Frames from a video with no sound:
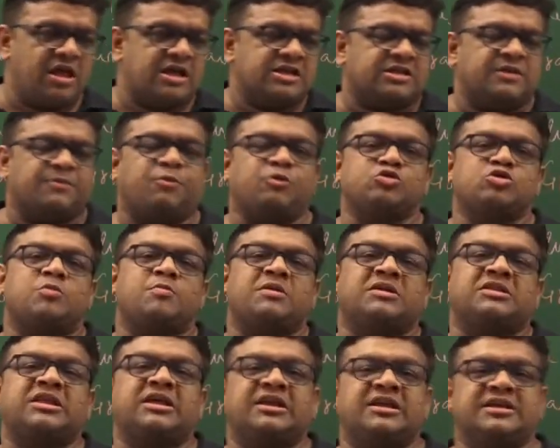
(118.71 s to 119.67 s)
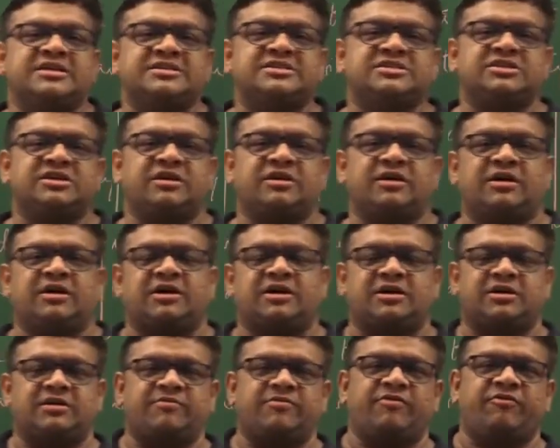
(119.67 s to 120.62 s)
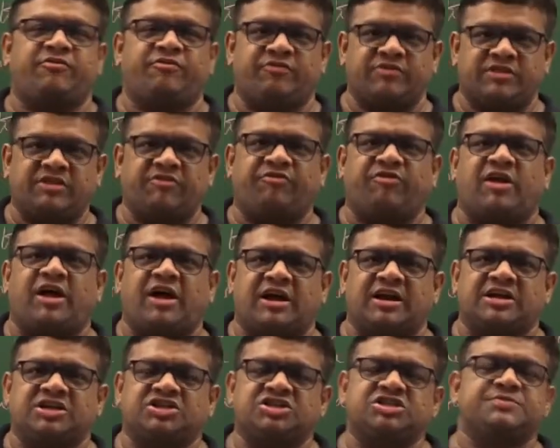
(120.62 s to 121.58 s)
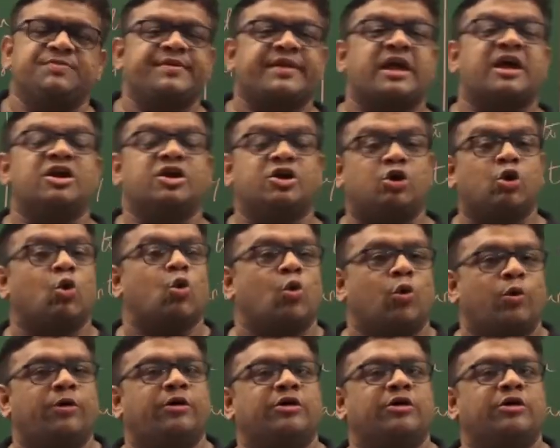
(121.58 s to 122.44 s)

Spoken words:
Suppose your mother is with a flour, she is making a dough